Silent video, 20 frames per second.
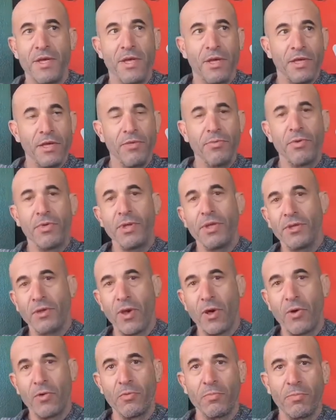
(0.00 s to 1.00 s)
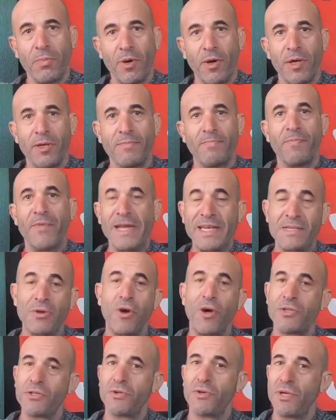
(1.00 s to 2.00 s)
You really don't, but that's
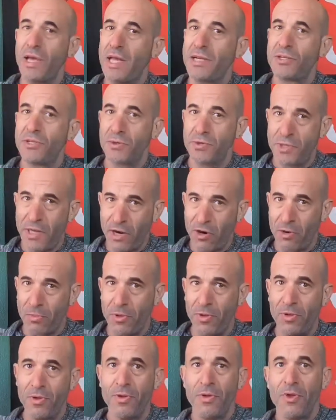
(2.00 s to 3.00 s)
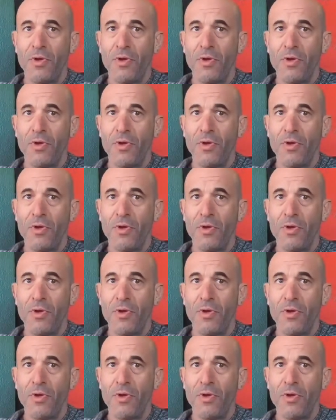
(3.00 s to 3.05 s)
also not so terrible.